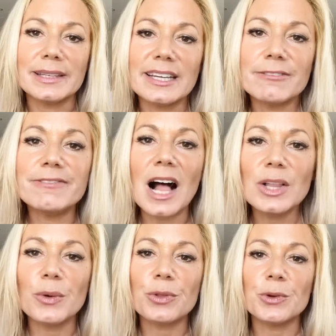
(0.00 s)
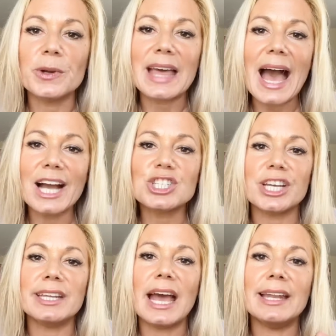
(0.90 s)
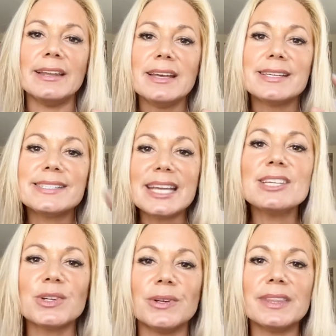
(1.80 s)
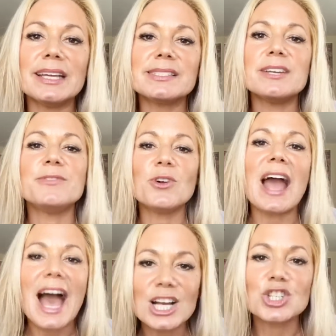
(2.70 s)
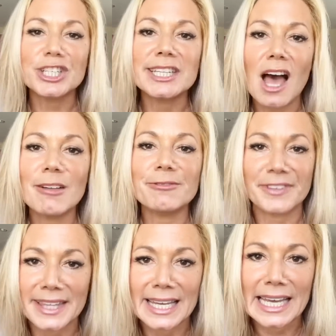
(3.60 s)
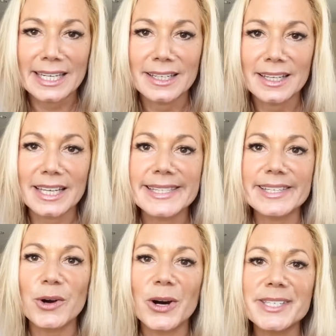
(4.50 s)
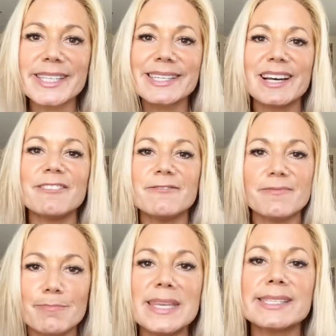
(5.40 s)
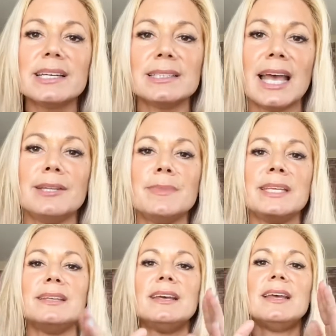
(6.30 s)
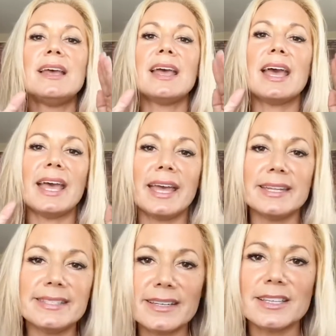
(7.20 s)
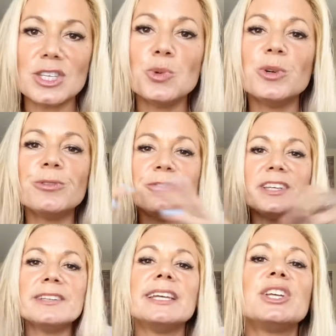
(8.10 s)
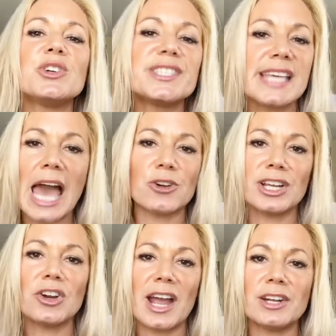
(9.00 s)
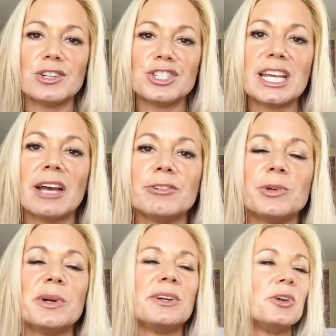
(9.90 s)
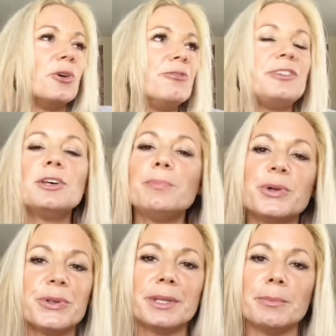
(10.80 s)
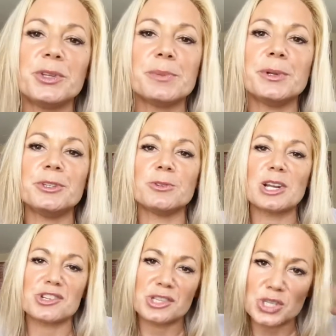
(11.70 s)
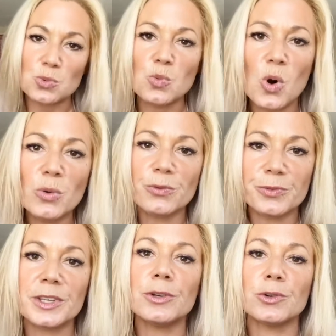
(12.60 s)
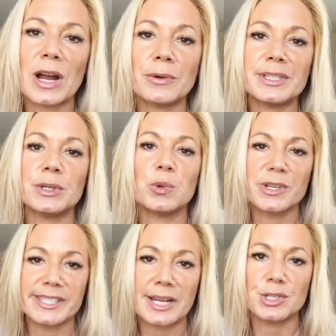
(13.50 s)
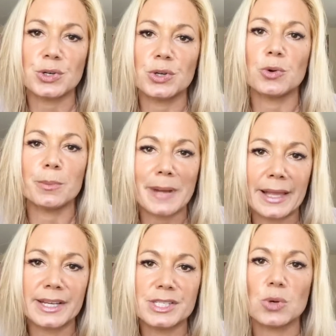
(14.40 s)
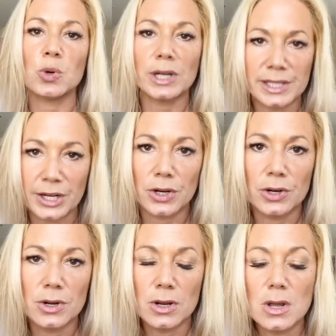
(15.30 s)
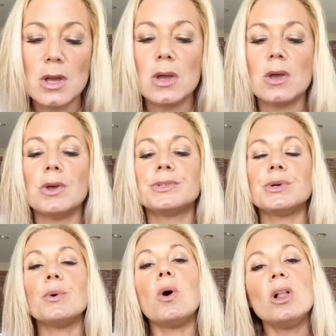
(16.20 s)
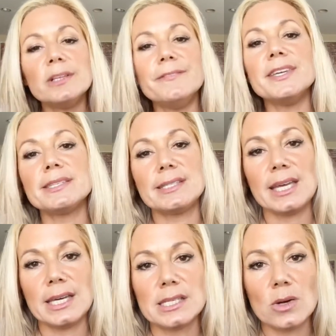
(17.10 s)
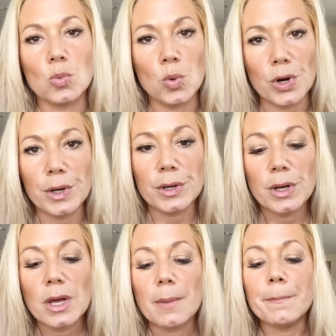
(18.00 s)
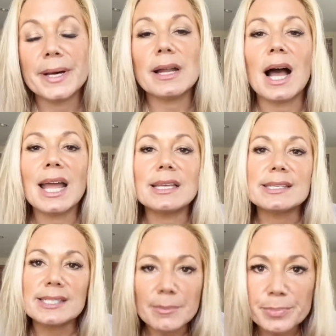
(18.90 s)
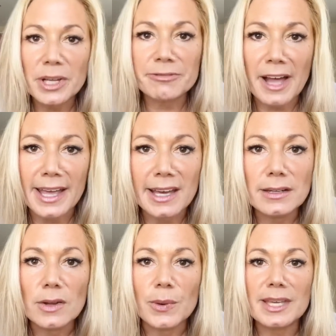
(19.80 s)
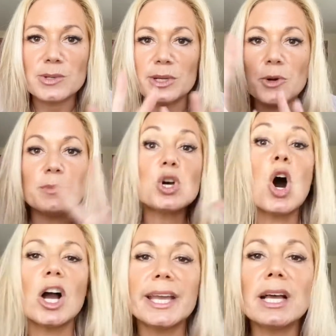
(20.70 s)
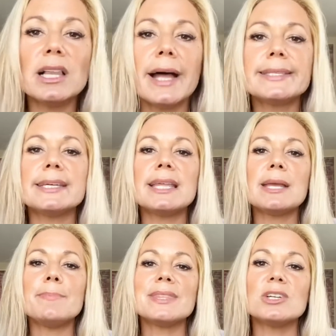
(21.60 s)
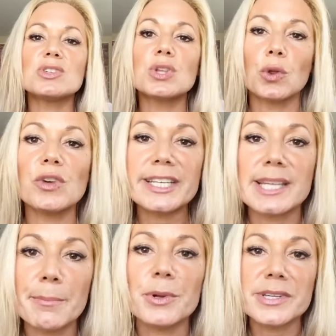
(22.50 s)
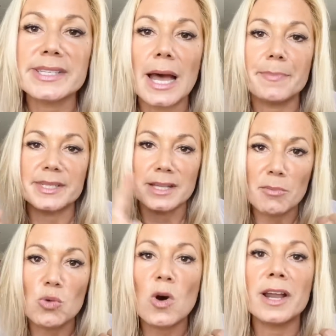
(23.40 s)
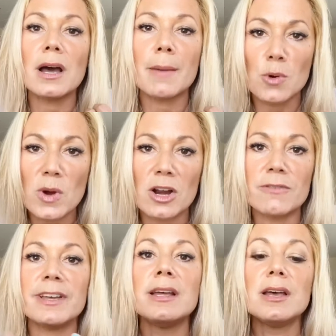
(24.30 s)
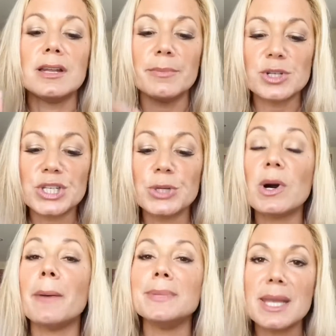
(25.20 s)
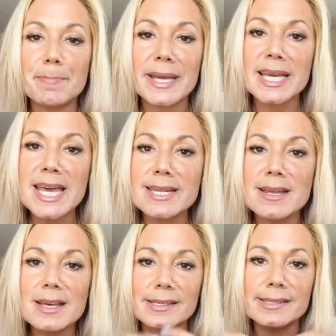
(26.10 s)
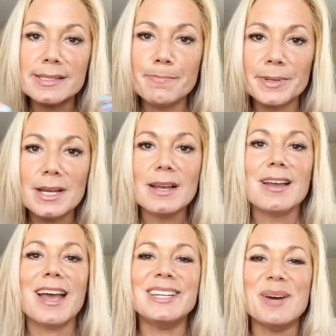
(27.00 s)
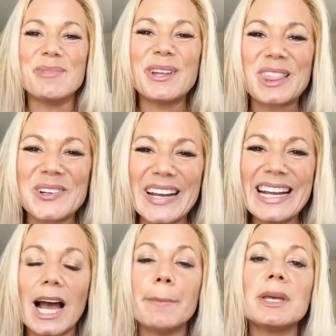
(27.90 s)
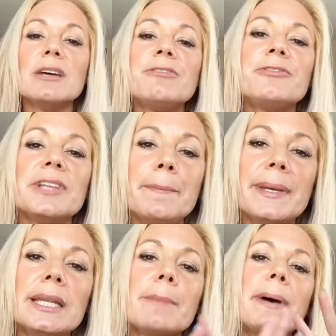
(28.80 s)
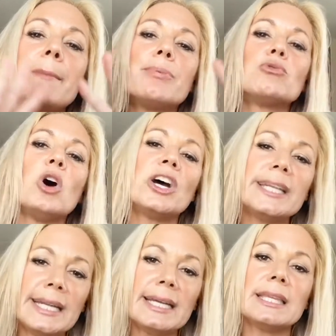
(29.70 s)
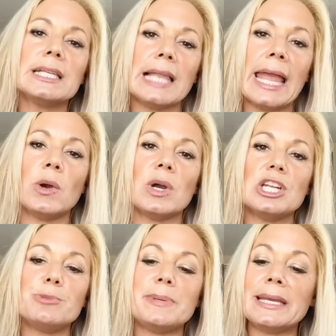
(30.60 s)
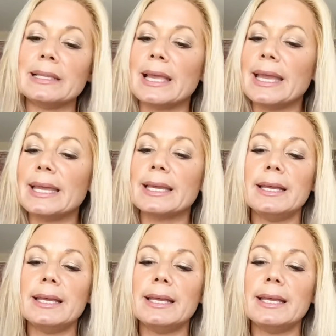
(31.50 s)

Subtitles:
follow through with action and say certain things if you're actually not feeling it. It causes a misalignment and you will feel like you're scattering your energy everywhere. You'll feel pulled in multiple directions. You won't feel grounded or centered or balanced or clear. So all of this takes work, but I simplify it. Okay, so I know I'm talking a lot today, but there's 3 simple steps. Number 1, I'm aware of it. Number 2, I'm nipping it. Zip. And number 3, I'm going to flip it by broadening the language, being like,